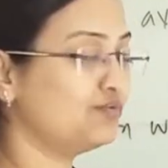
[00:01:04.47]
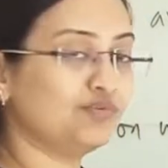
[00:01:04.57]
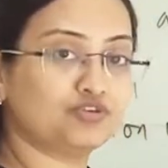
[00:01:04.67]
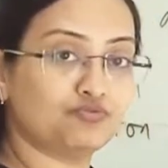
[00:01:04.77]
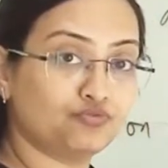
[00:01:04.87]

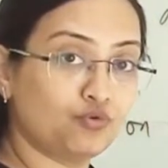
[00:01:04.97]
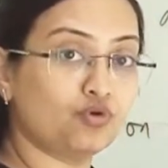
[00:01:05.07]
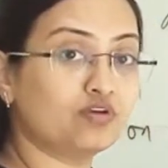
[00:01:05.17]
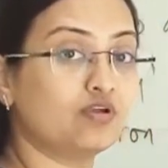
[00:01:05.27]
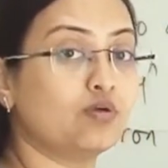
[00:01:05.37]
with
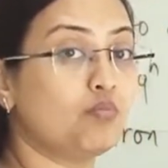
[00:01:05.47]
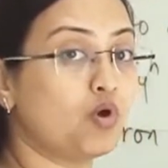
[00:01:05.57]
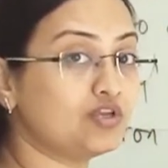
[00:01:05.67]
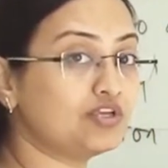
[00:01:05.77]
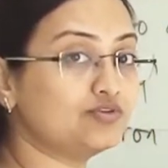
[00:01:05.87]
4
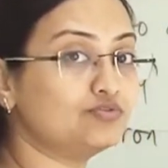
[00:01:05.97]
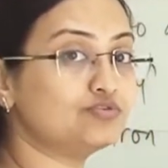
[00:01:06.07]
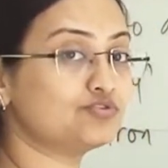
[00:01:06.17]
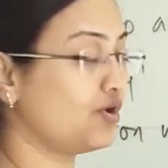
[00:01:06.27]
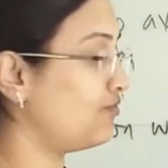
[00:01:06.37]

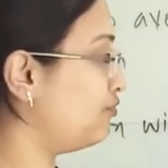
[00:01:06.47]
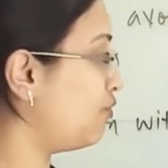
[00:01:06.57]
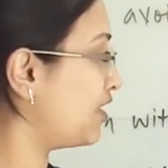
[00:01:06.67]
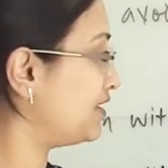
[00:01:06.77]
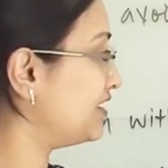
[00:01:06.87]
molecules of
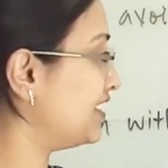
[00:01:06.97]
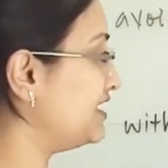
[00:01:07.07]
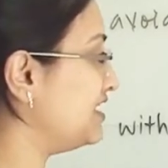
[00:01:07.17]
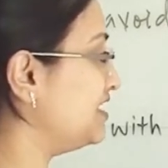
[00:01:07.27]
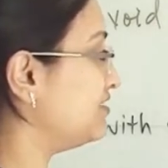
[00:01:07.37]
water, and
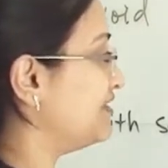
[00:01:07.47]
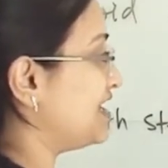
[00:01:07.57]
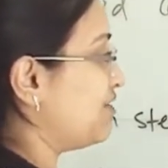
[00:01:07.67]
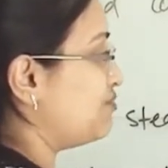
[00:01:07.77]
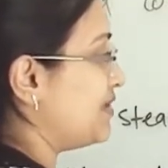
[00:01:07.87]
here we
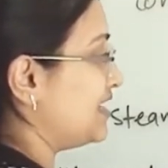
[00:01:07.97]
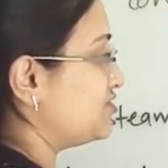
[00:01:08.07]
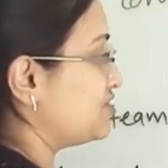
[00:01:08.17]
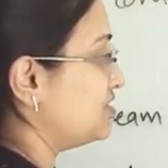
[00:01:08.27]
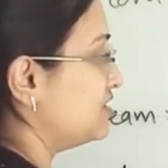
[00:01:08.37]
have
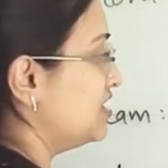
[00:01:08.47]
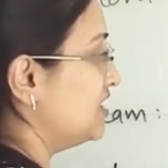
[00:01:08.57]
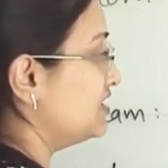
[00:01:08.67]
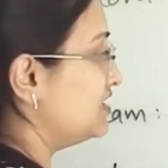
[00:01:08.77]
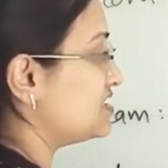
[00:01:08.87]
mentioned
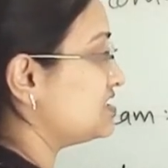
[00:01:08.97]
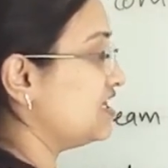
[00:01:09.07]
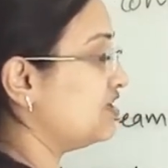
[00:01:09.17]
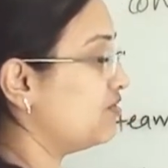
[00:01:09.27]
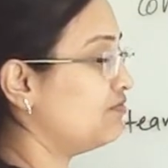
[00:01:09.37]
the
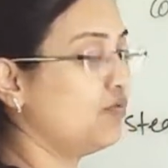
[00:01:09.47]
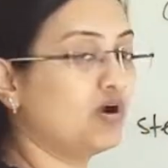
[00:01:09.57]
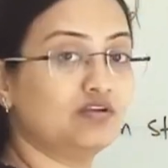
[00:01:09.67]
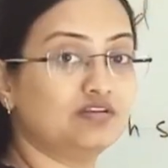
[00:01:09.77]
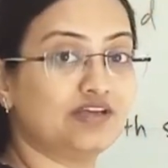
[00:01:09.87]
state of
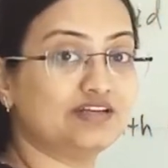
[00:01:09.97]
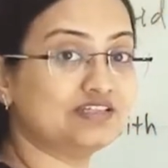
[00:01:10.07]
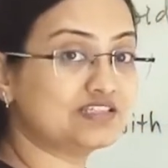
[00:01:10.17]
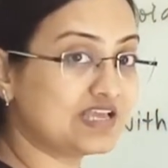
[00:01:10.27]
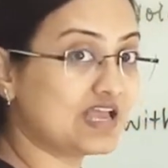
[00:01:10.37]
water, that
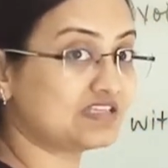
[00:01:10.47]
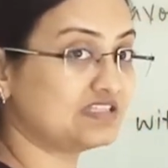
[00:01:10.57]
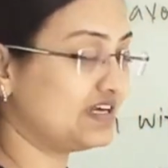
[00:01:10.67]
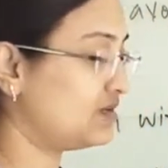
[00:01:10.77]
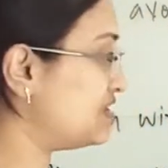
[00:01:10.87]
is gas,
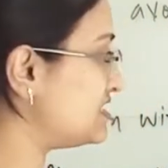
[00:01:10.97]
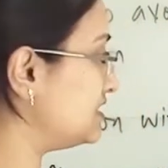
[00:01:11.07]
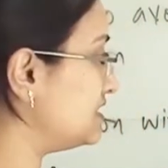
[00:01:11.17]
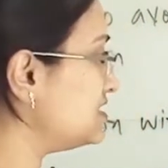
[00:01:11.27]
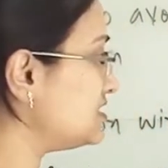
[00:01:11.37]
that means
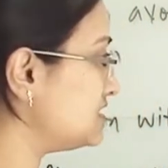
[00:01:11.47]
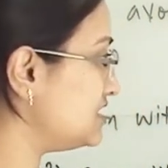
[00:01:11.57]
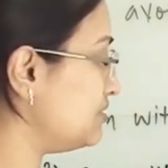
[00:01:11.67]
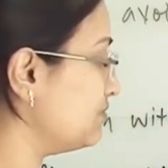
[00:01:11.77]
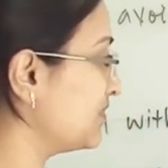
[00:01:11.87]
it is
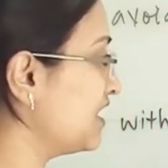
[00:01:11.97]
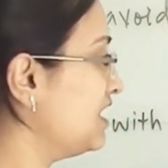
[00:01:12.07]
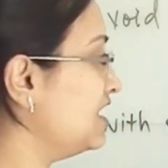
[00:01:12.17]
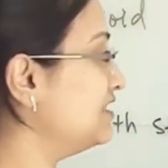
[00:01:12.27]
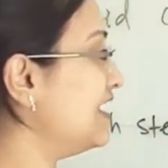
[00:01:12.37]
steam.
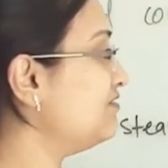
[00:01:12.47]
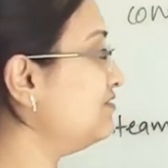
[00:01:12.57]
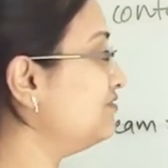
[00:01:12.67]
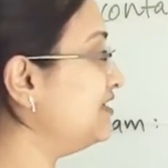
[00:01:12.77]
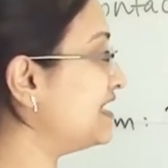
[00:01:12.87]
Then we
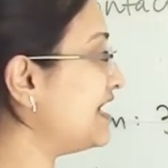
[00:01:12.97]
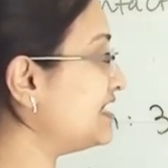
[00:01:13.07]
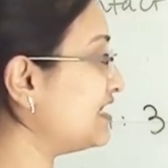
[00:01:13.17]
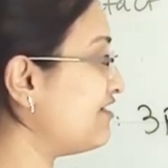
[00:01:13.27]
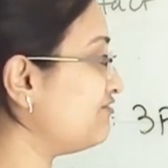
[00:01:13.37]
will
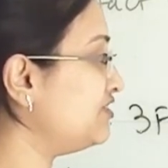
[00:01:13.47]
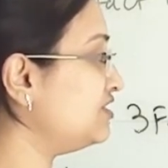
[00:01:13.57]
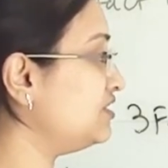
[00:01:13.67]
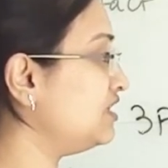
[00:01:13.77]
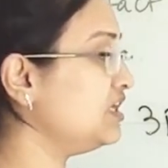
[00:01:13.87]
get
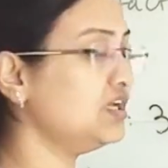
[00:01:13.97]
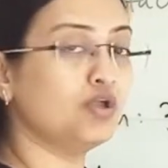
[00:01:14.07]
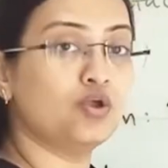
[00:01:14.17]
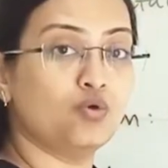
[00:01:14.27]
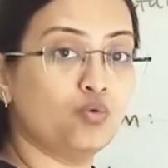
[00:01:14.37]

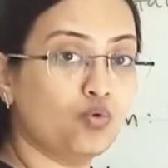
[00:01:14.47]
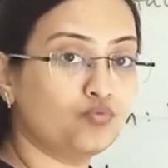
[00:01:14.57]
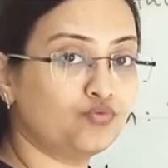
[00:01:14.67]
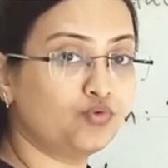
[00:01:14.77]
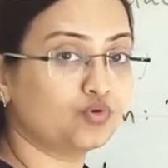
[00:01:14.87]

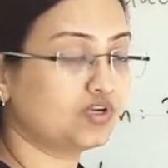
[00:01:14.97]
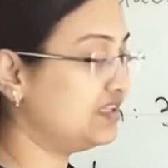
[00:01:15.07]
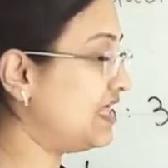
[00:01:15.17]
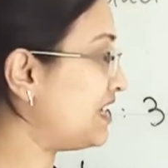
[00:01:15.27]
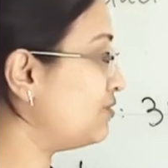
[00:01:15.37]
Fe3O4,
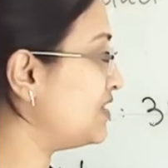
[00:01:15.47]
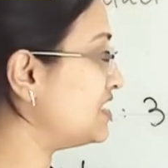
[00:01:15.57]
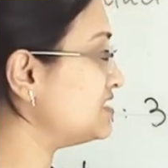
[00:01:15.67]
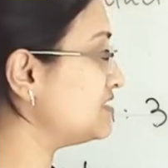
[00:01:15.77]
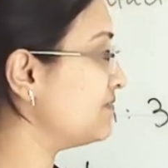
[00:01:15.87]
that
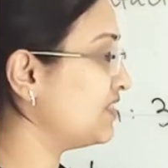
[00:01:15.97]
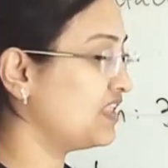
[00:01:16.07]
means